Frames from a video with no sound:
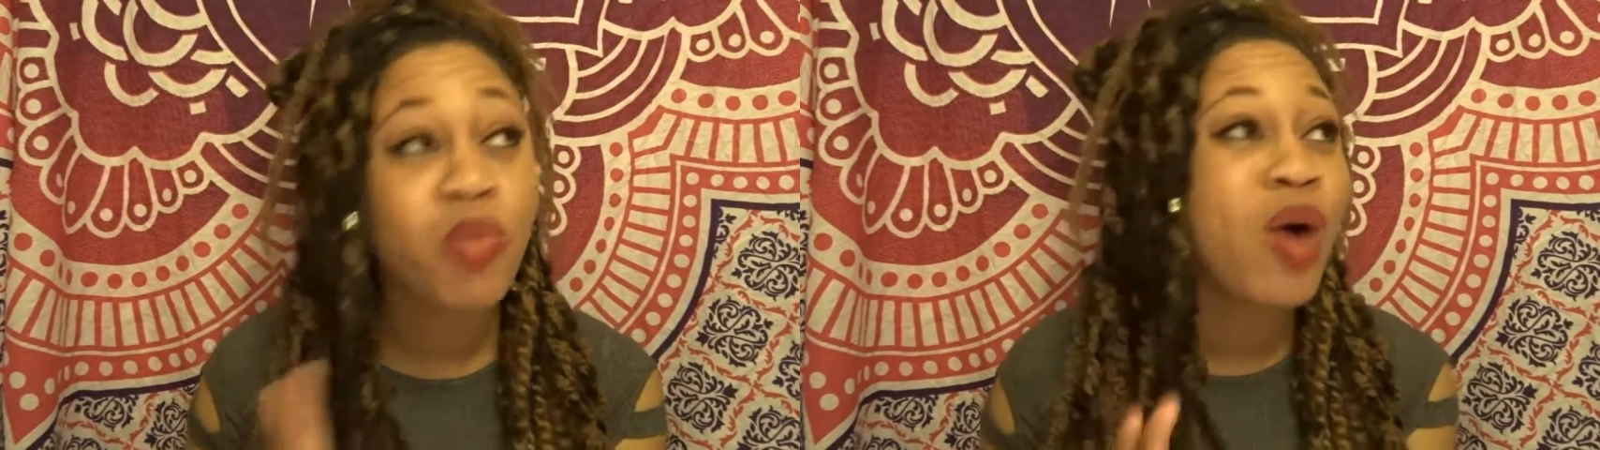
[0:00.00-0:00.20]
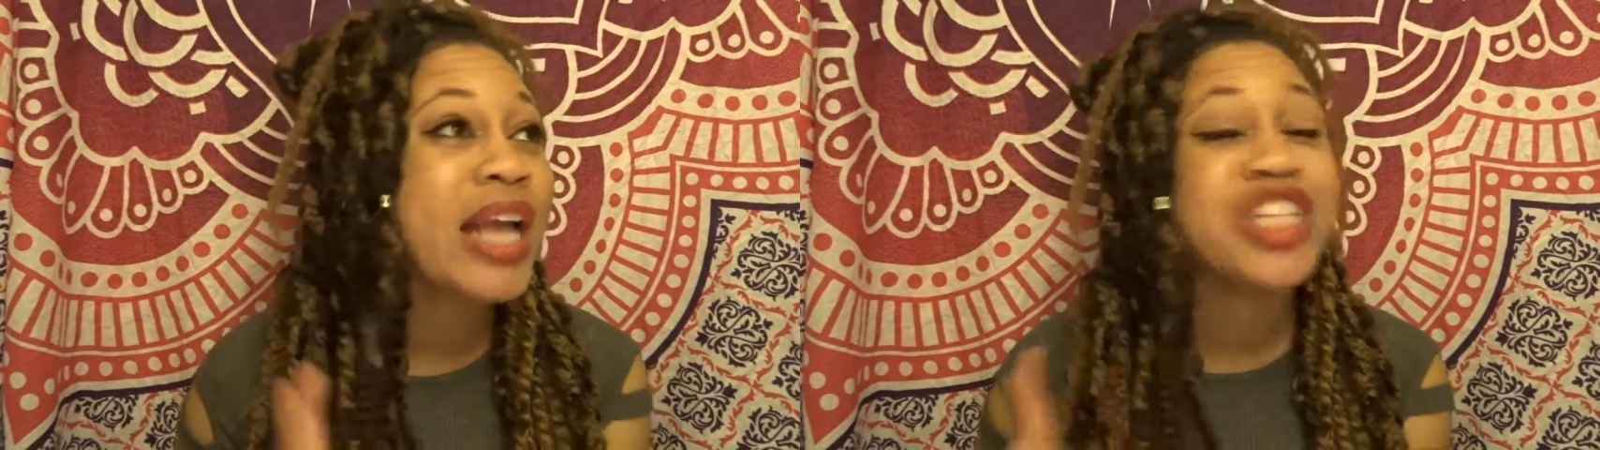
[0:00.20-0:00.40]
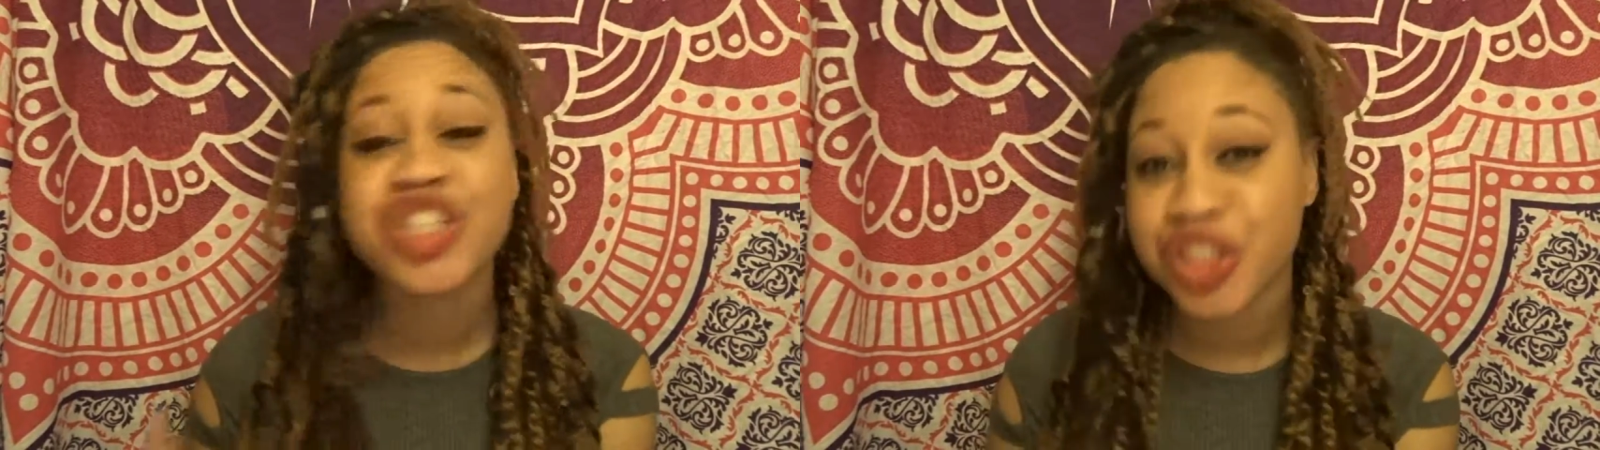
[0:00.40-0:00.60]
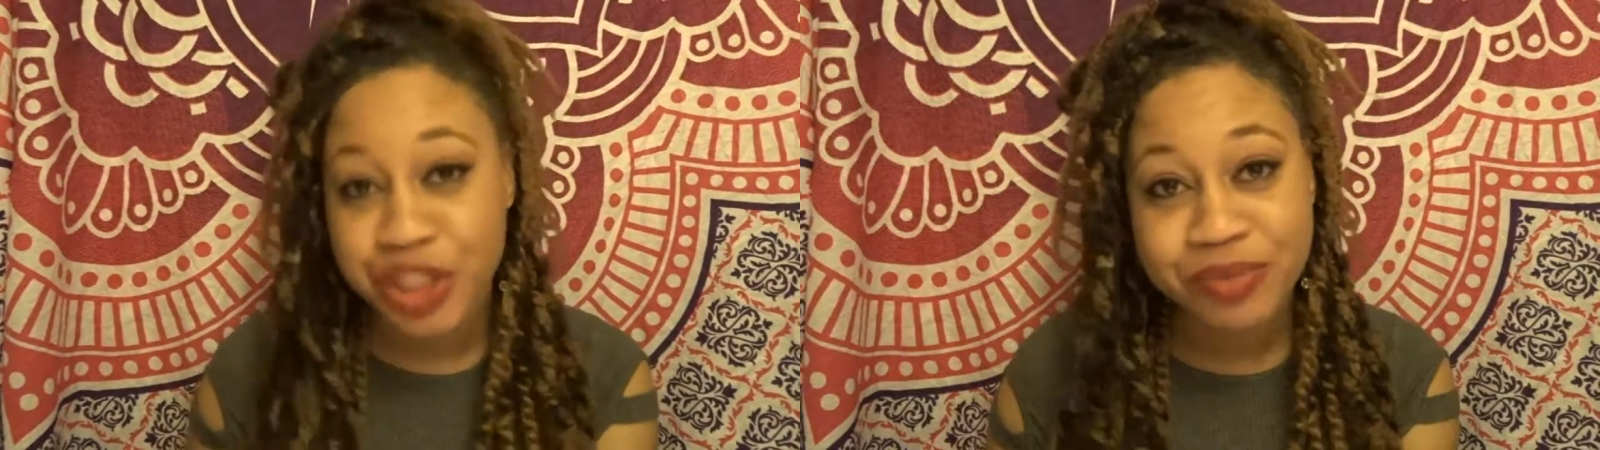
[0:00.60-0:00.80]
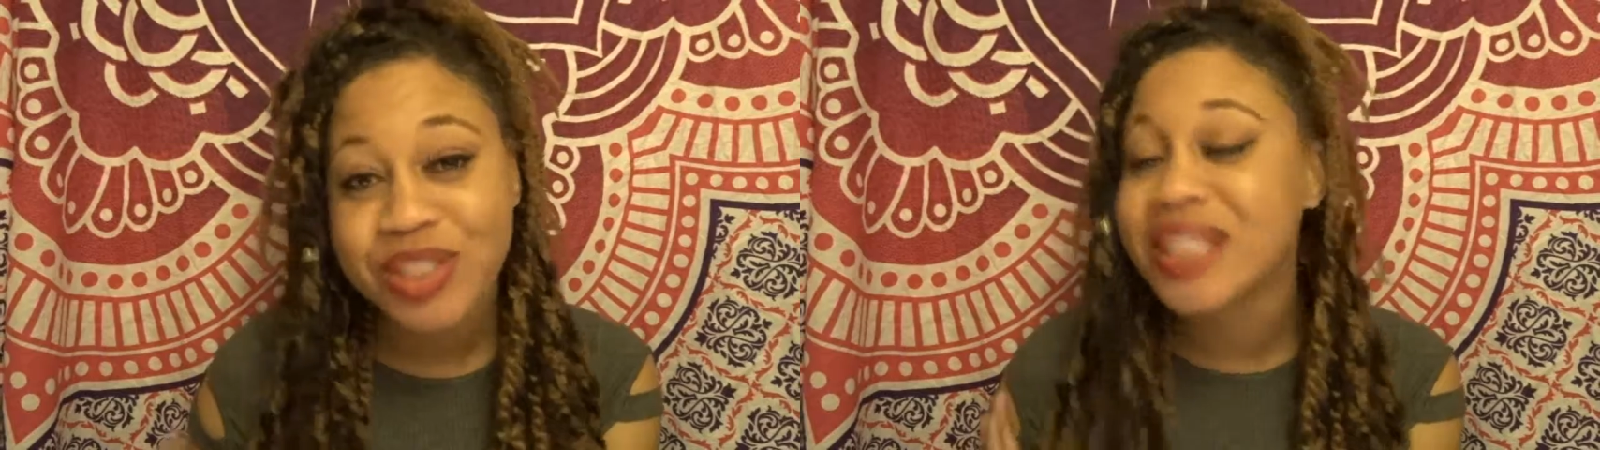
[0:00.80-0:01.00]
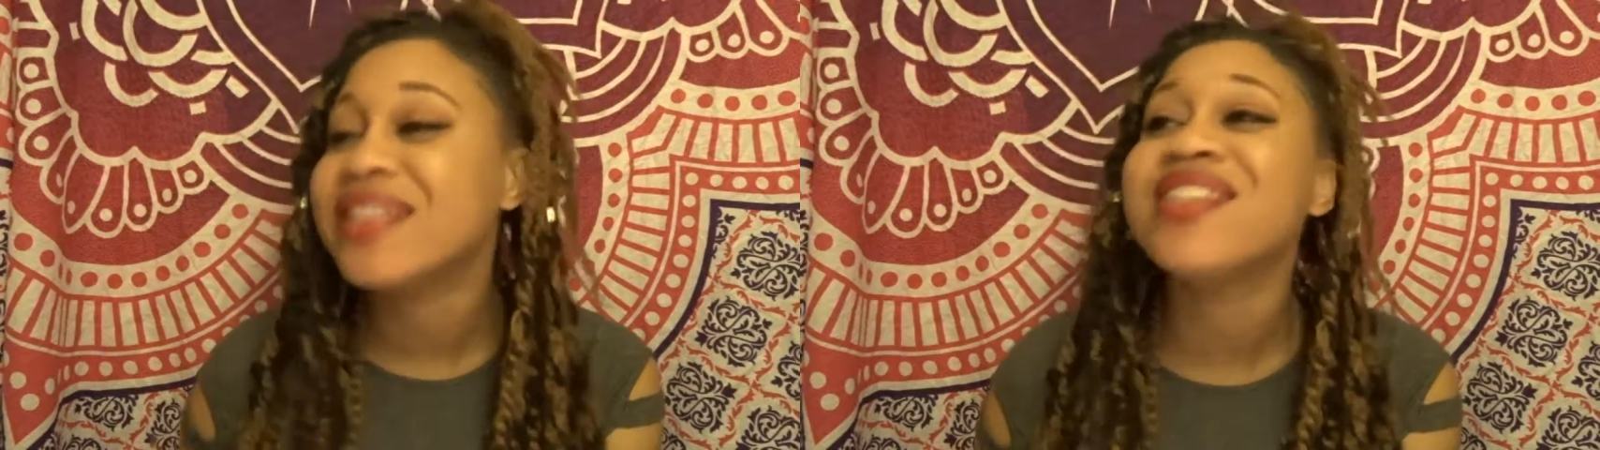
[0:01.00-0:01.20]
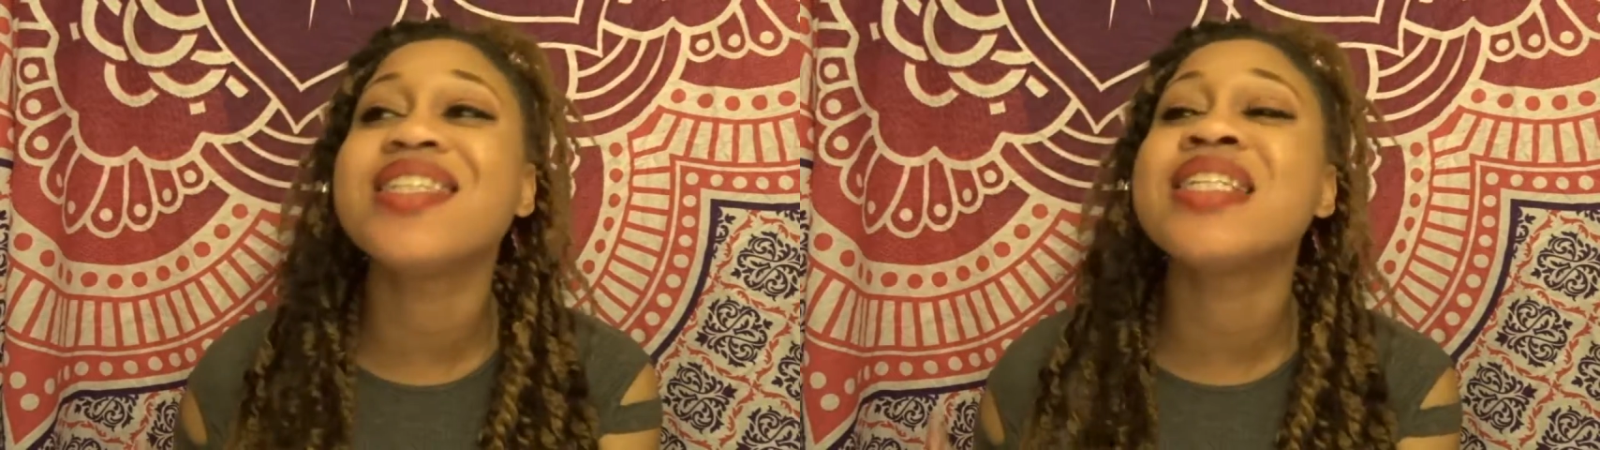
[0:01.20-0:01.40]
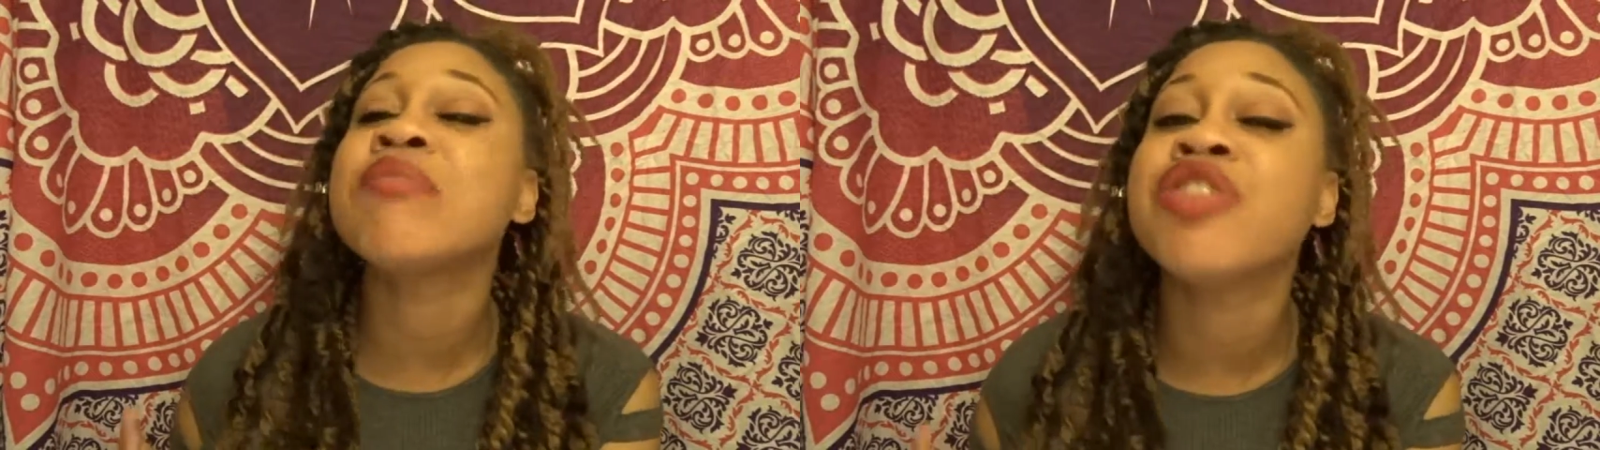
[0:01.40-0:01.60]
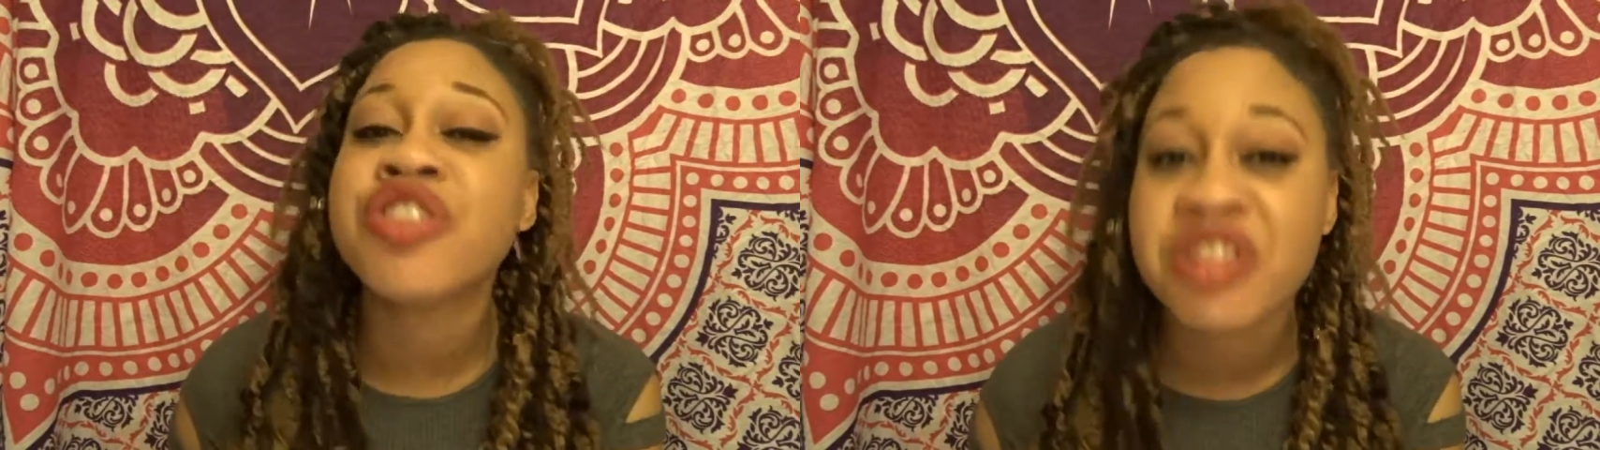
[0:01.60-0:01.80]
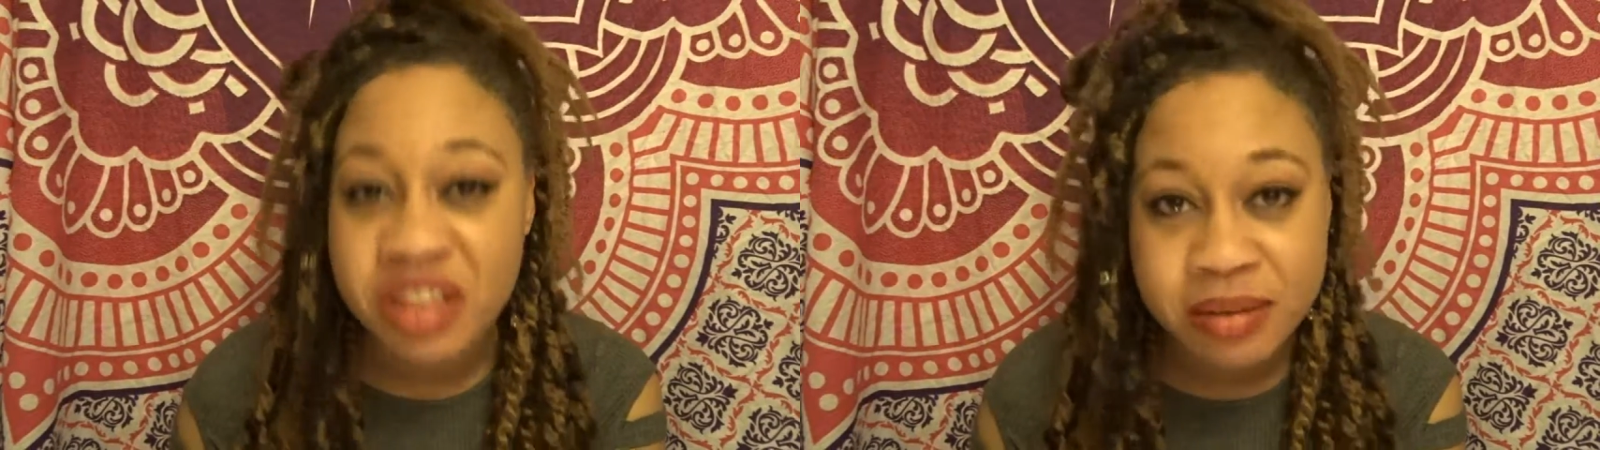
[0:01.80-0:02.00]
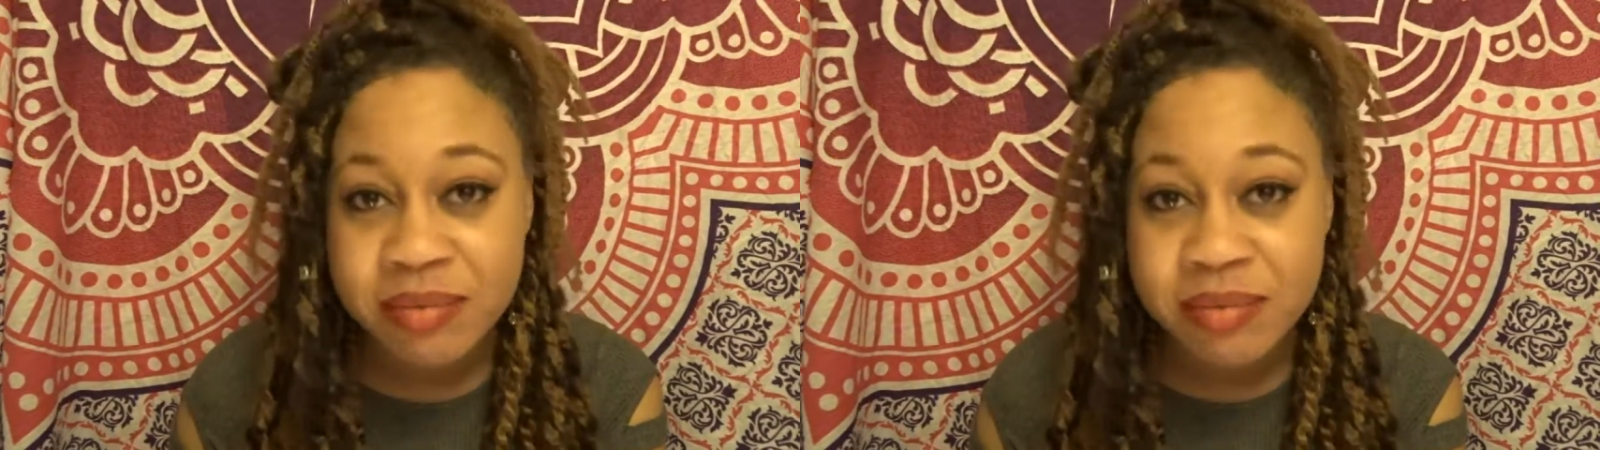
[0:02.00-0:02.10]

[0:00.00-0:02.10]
white sugar just get just get some sugar